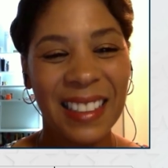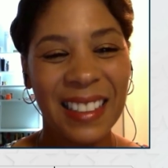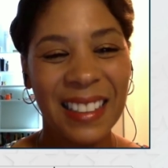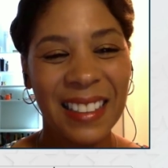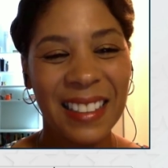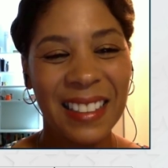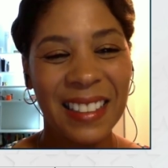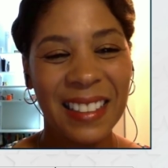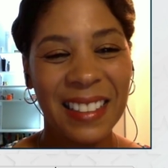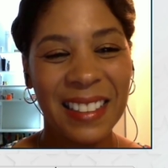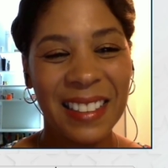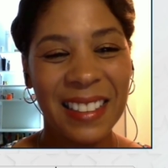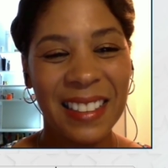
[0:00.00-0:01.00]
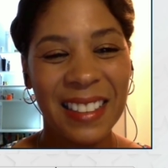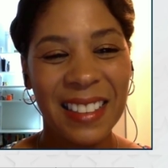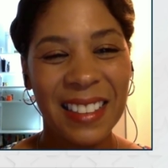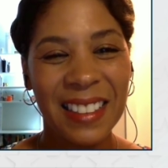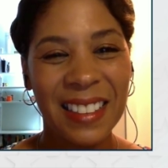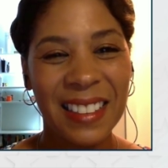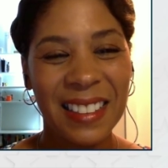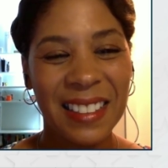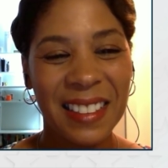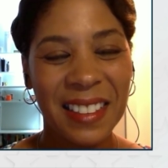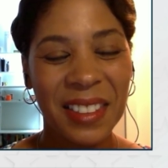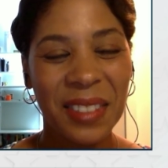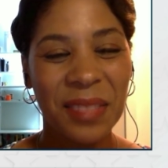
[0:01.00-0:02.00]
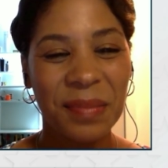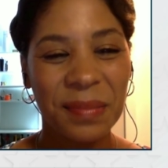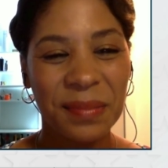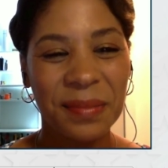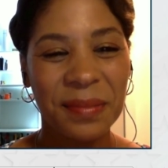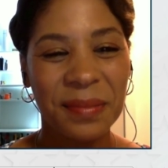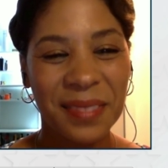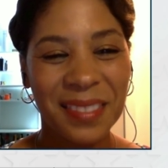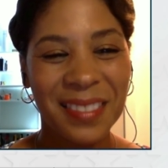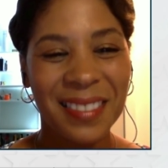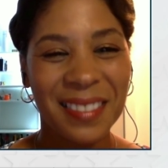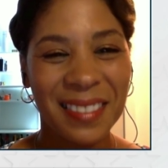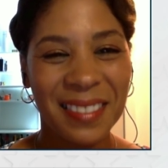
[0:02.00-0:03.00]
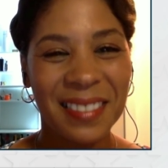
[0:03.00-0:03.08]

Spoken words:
The person shown says nothing.